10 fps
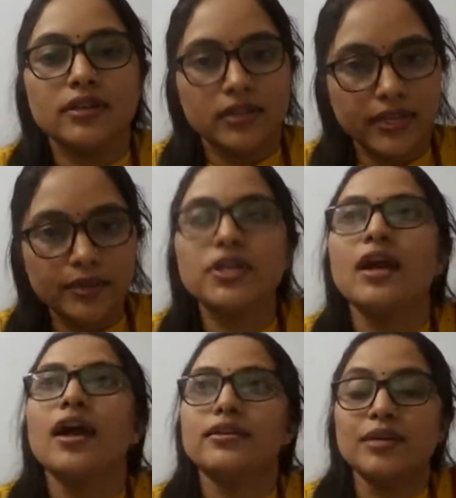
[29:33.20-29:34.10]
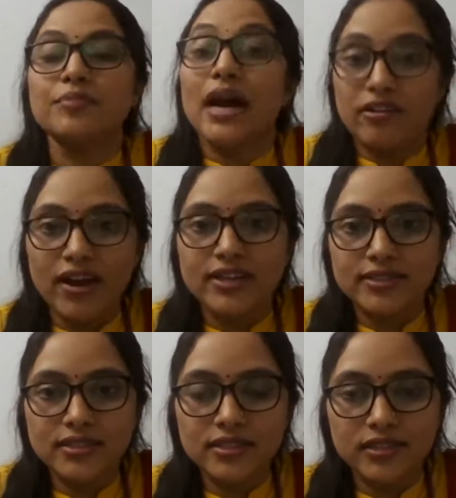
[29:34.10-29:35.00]
tips, some
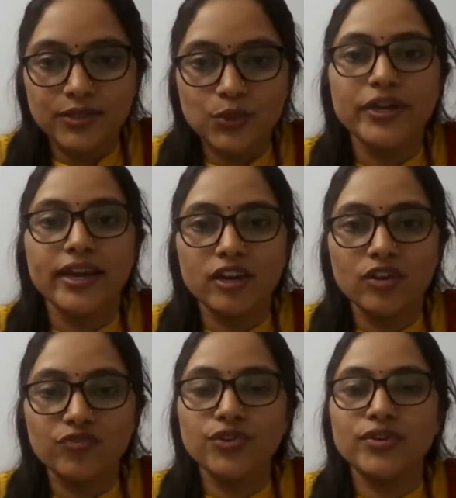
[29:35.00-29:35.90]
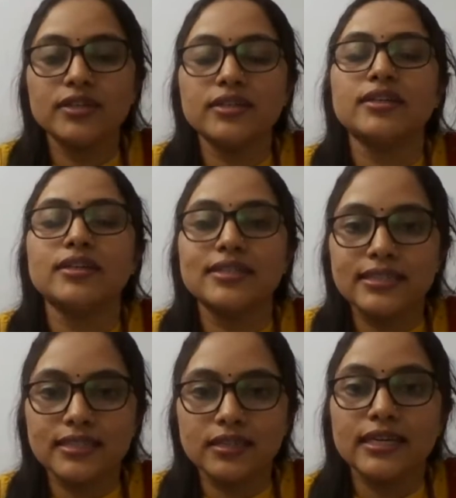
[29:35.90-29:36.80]
advices to take care of your
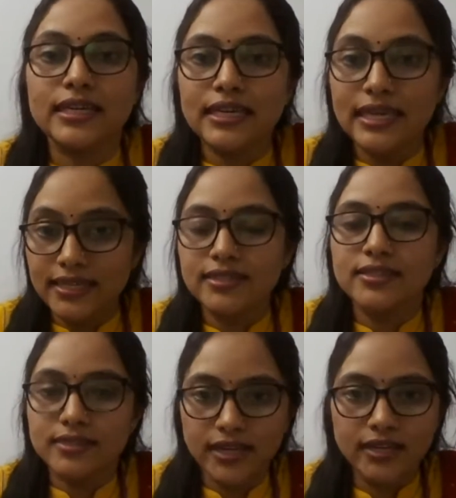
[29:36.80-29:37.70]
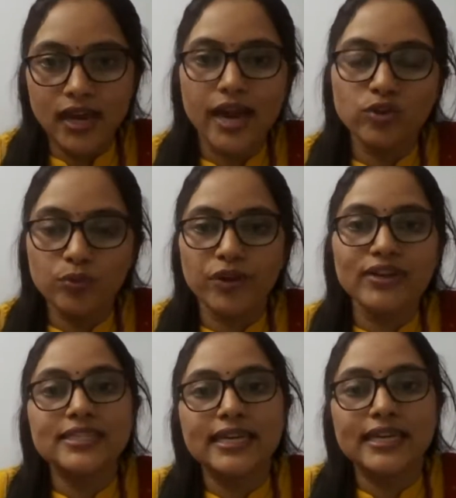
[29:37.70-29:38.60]
kids' skin and to
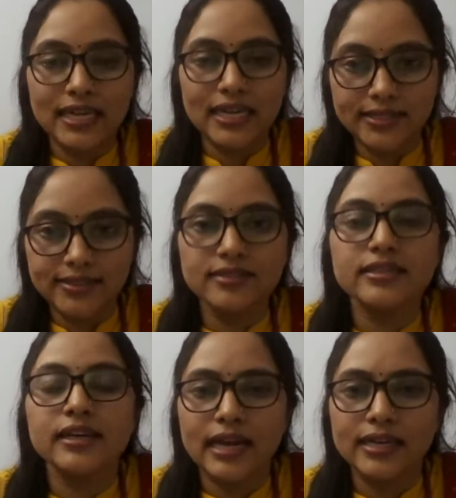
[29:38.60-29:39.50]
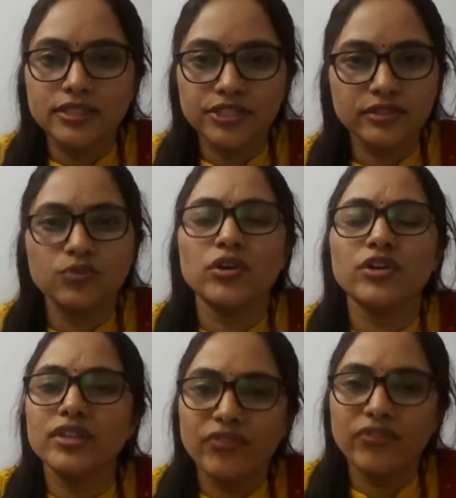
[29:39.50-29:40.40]
prevent skin allergies, rashes, whatever
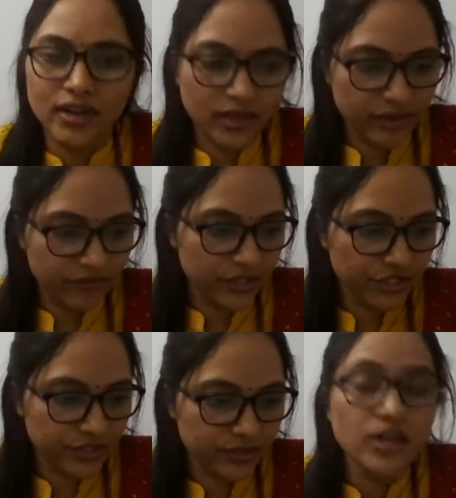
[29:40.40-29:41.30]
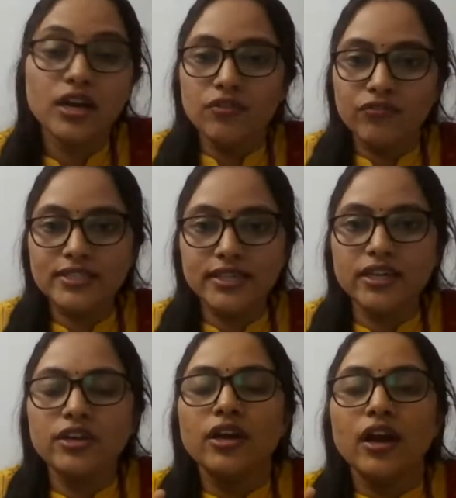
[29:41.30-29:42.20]
the fungal infections. First
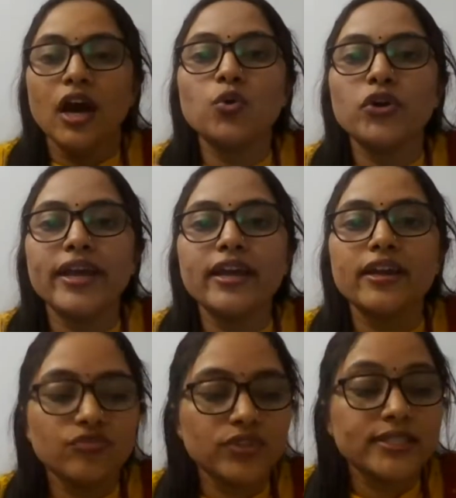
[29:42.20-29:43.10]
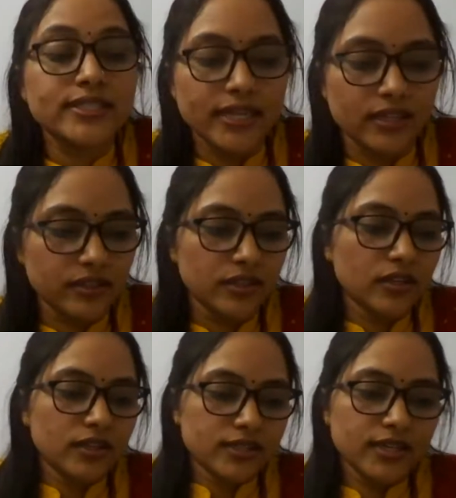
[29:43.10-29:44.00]
thing, how to take care of the skin.
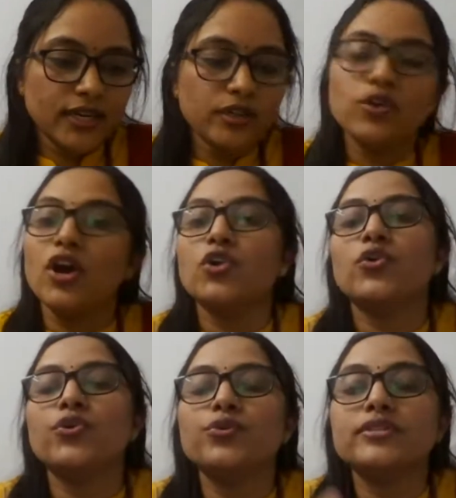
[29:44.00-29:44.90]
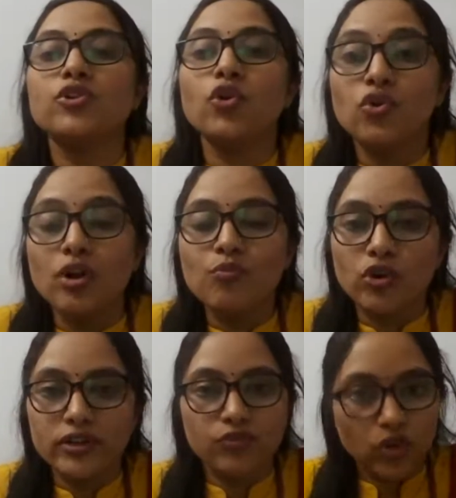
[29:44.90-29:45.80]
Skin, you have to use lukewarm
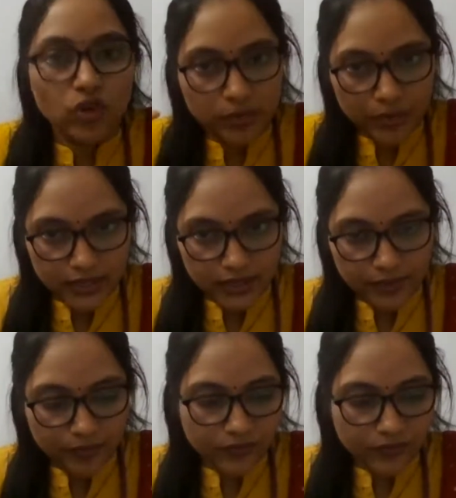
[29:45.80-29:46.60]
water for the bathing.